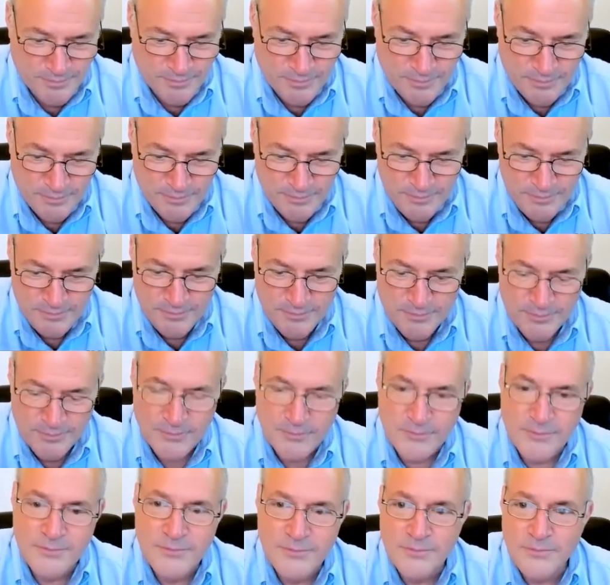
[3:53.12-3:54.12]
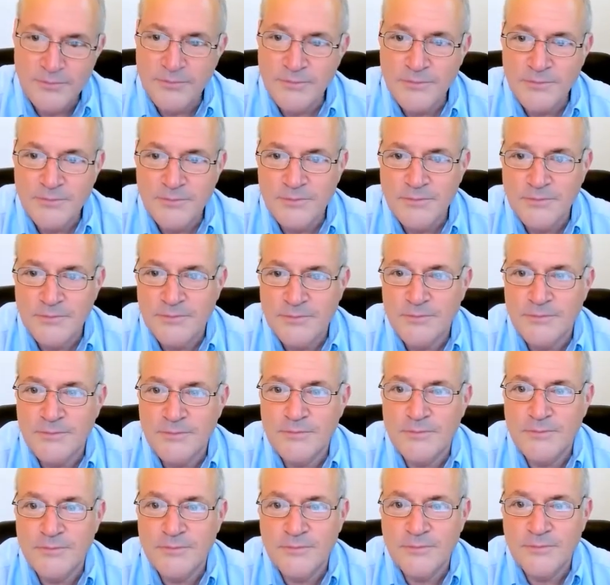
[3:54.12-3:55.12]

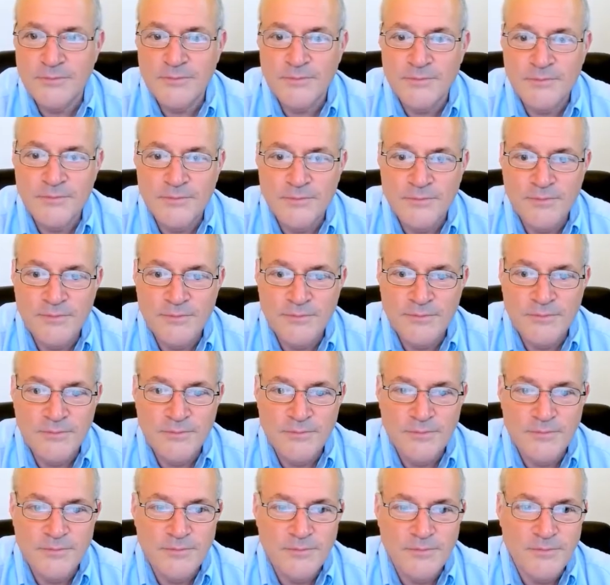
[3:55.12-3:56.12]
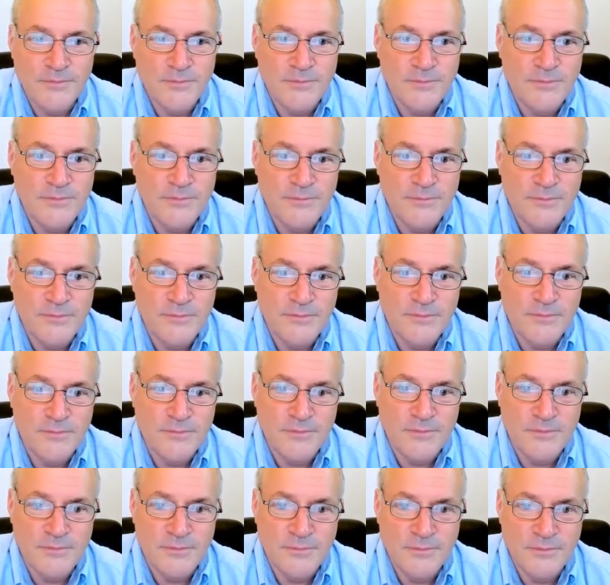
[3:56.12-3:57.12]

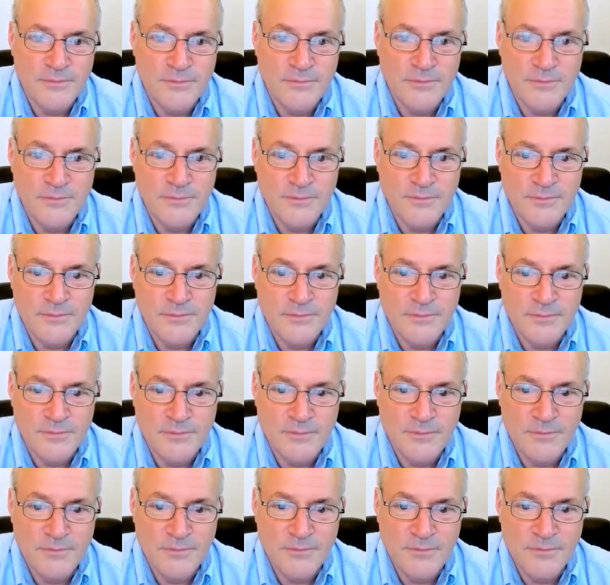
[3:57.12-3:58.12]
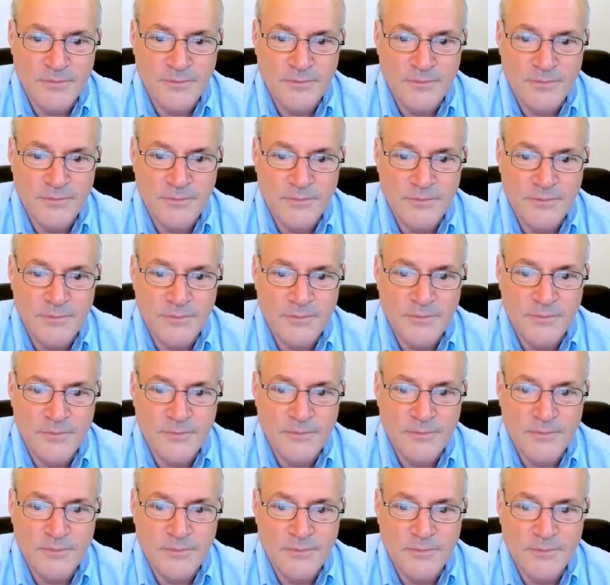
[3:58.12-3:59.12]

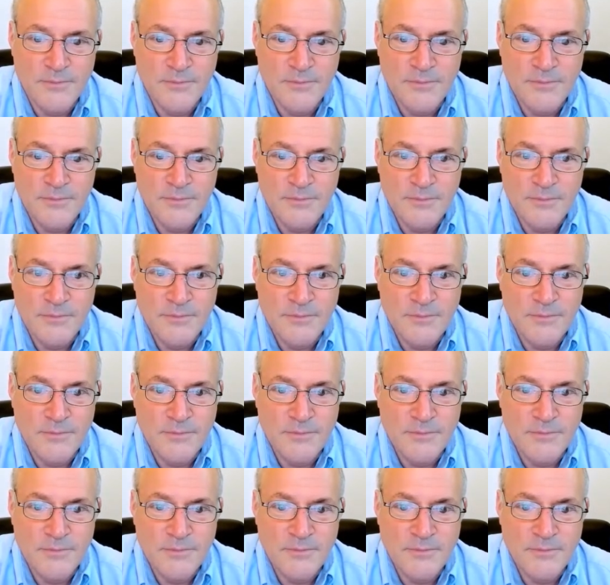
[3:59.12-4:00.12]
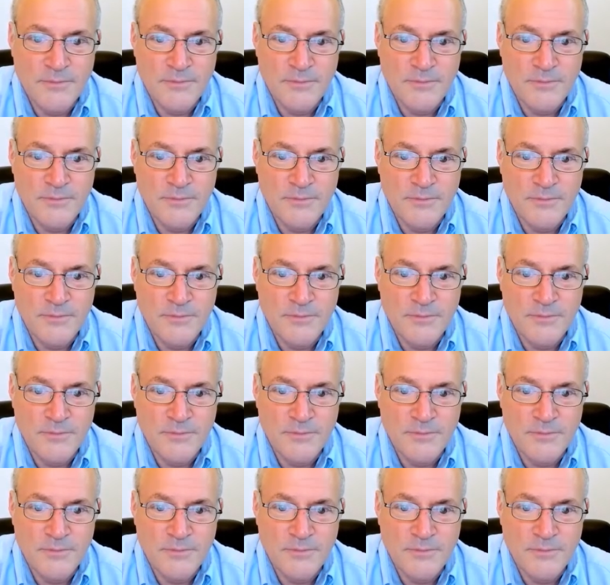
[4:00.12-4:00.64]
(not speaking)